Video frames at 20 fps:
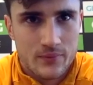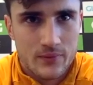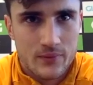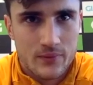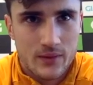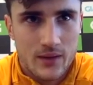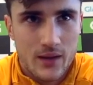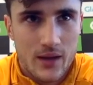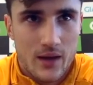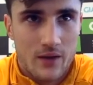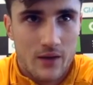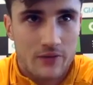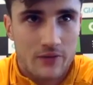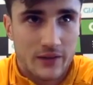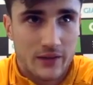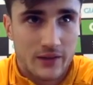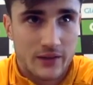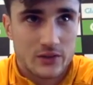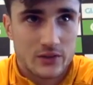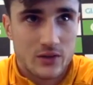Yeah, I
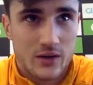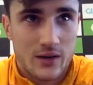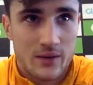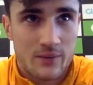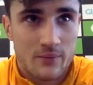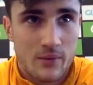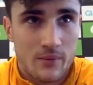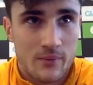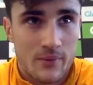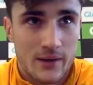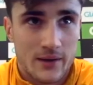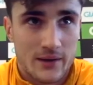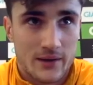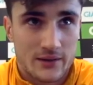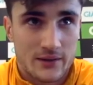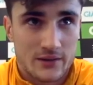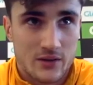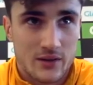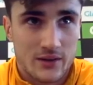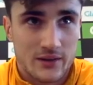think he's trying to implement
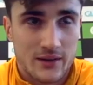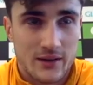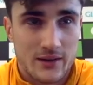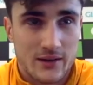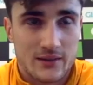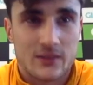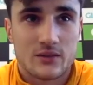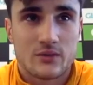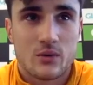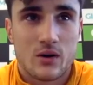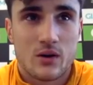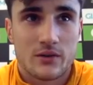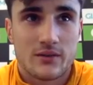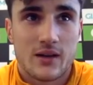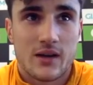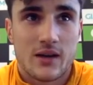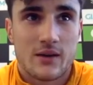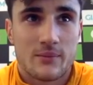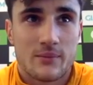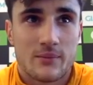his ideas into our
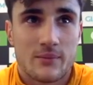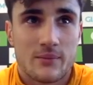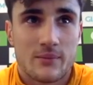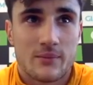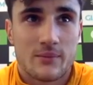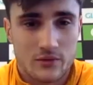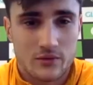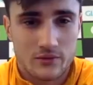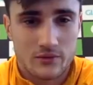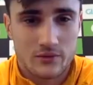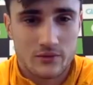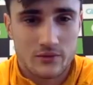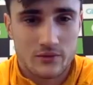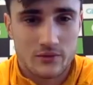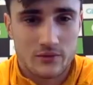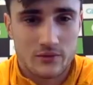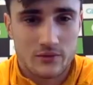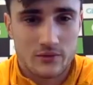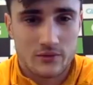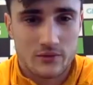team, and it's
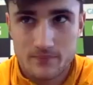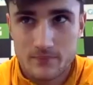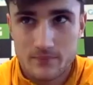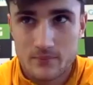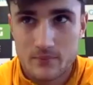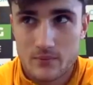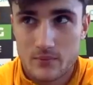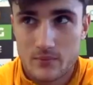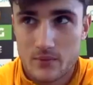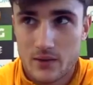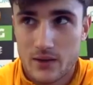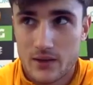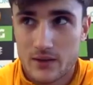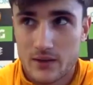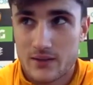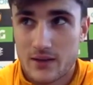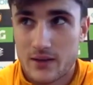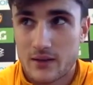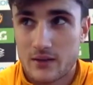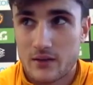obviously it
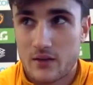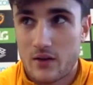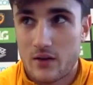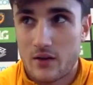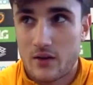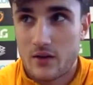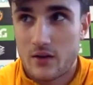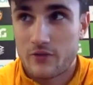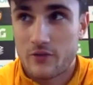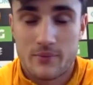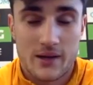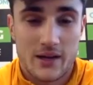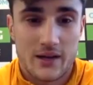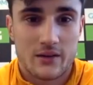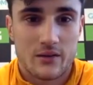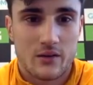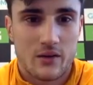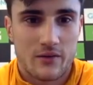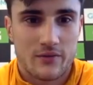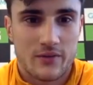like for
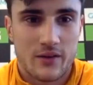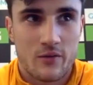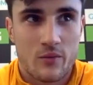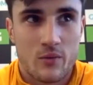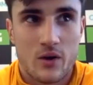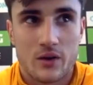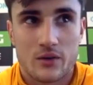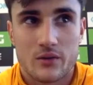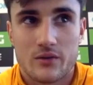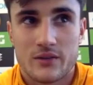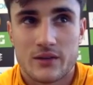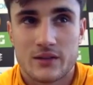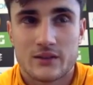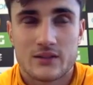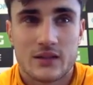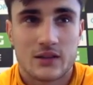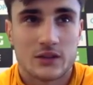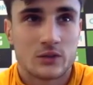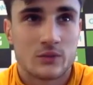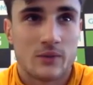me, I've never worked with an
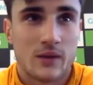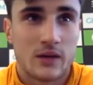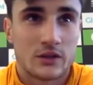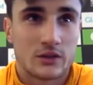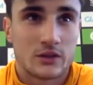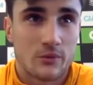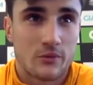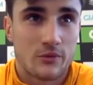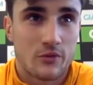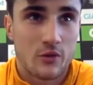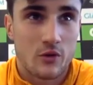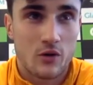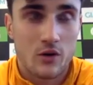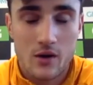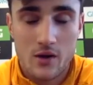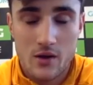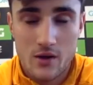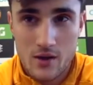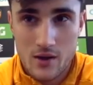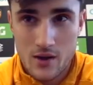international manager before,
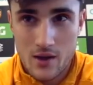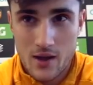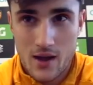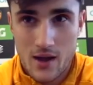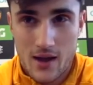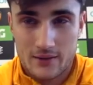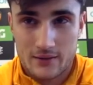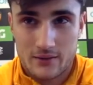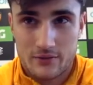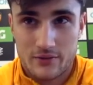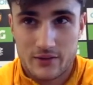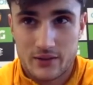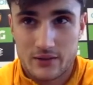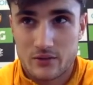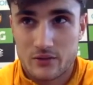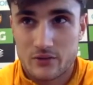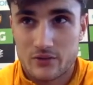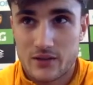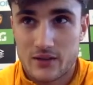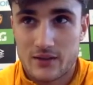and I think it's
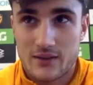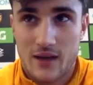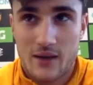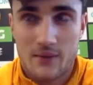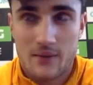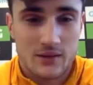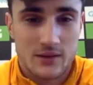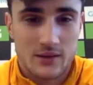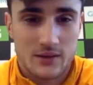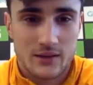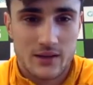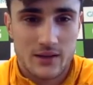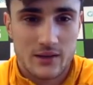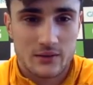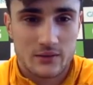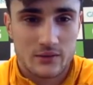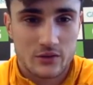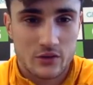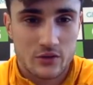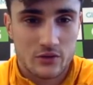obviously adapting and
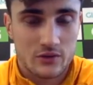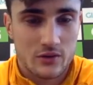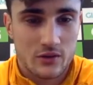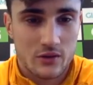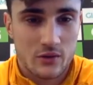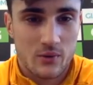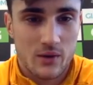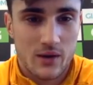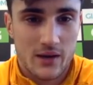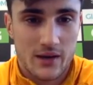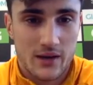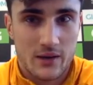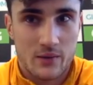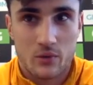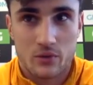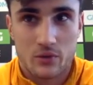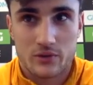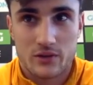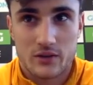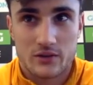getting used to the way he
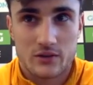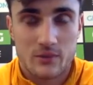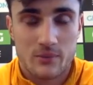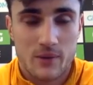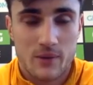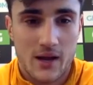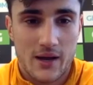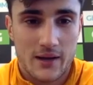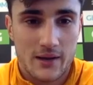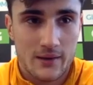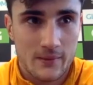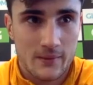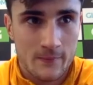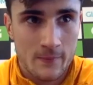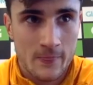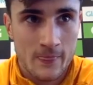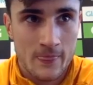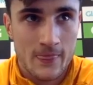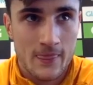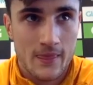wants us to play.
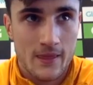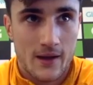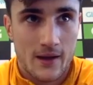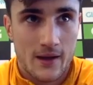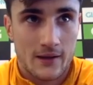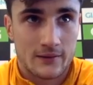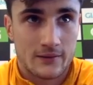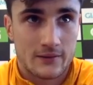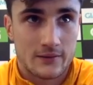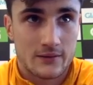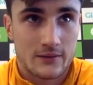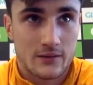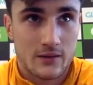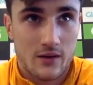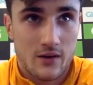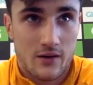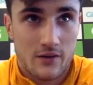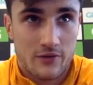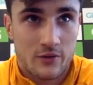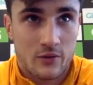And
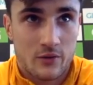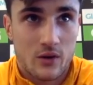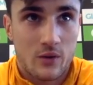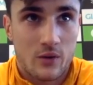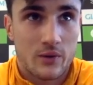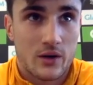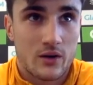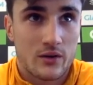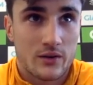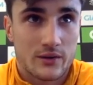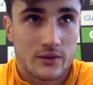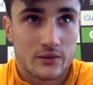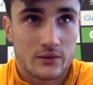I feel like we are